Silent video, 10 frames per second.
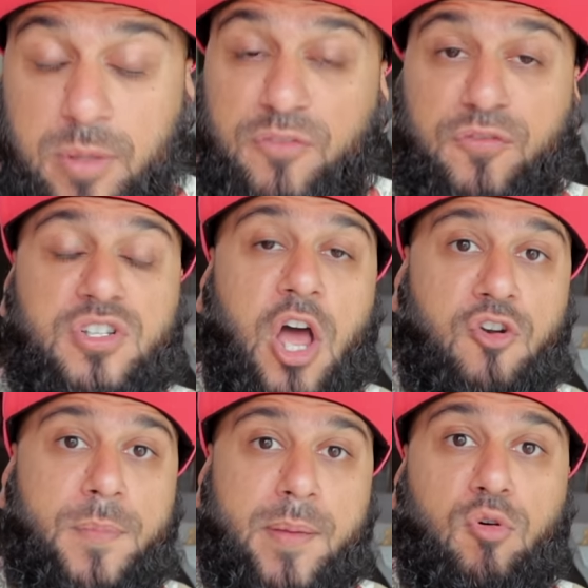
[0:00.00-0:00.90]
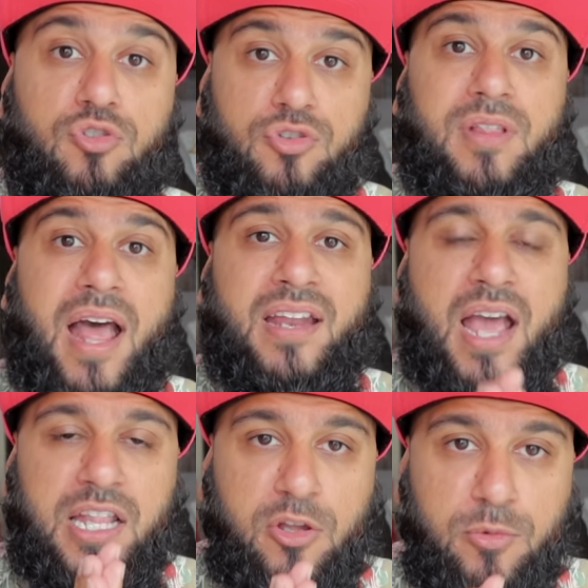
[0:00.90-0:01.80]
But the first 100 people who do that,
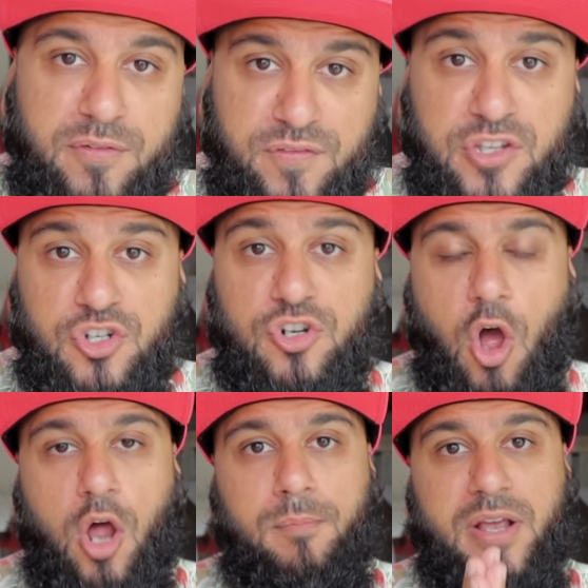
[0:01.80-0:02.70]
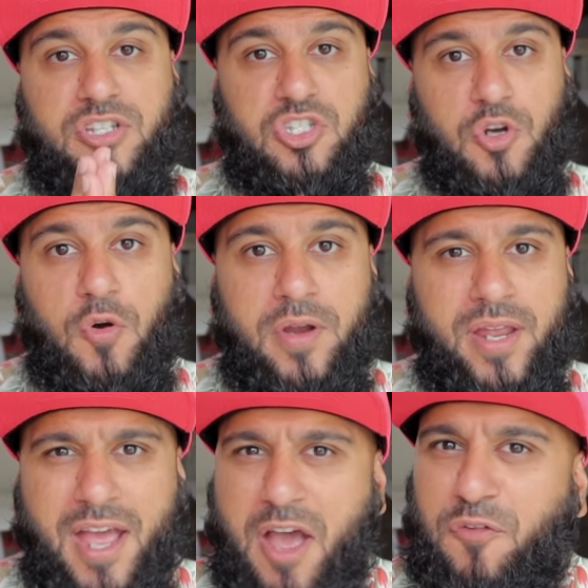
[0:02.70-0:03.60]
they will be featured on my
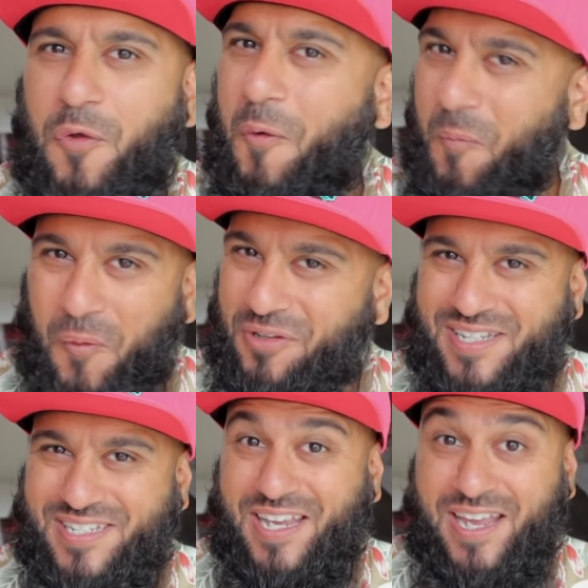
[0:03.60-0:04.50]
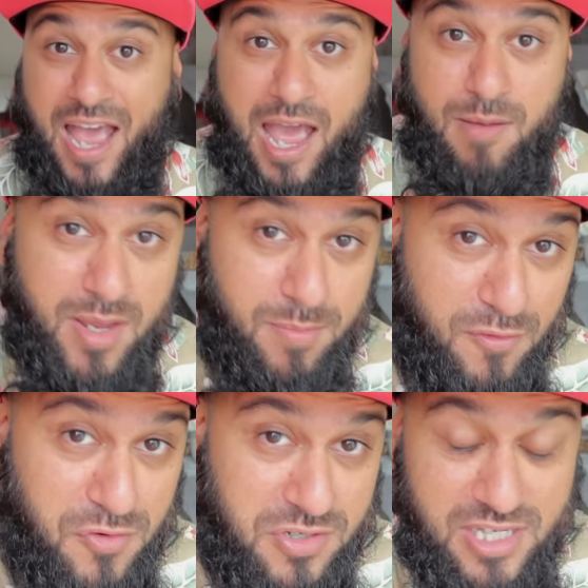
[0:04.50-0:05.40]
story for the whole world to see. And maybe
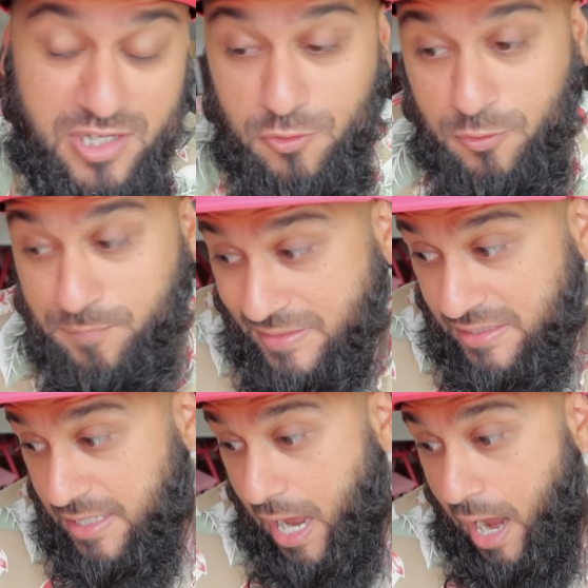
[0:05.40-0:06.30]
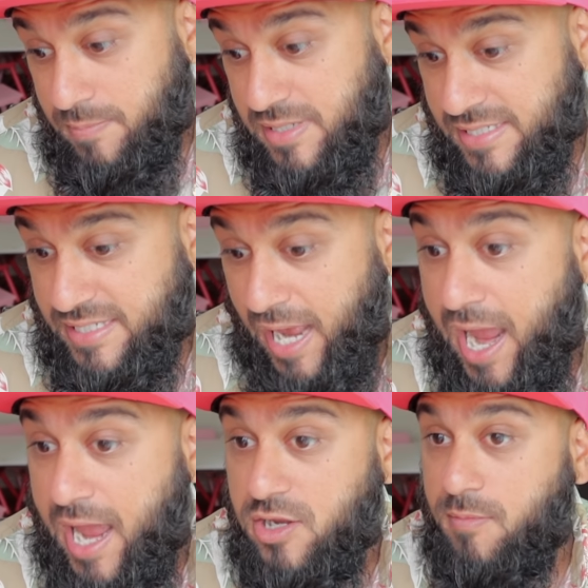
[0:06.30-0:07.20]
if you're single, I'm just
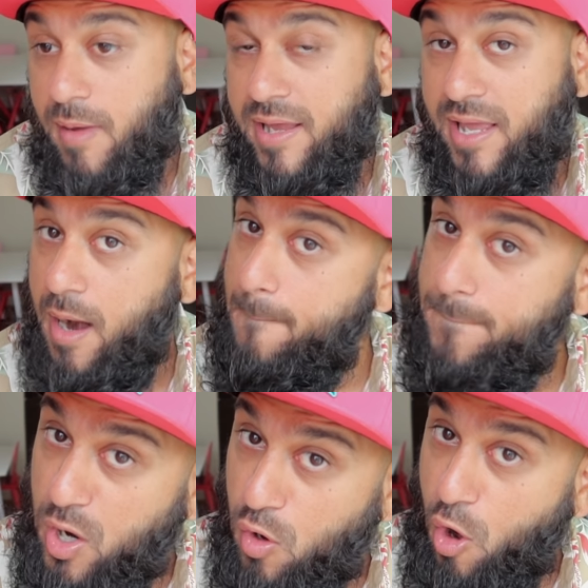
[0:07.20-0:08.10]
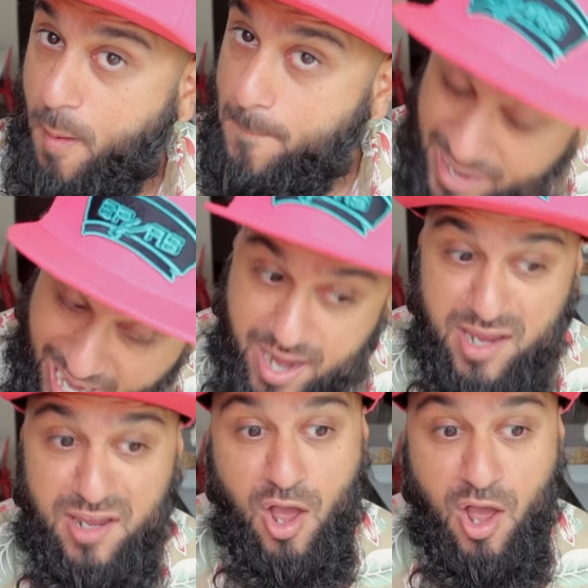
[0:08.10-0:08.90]
saying, you might get a boo or a bae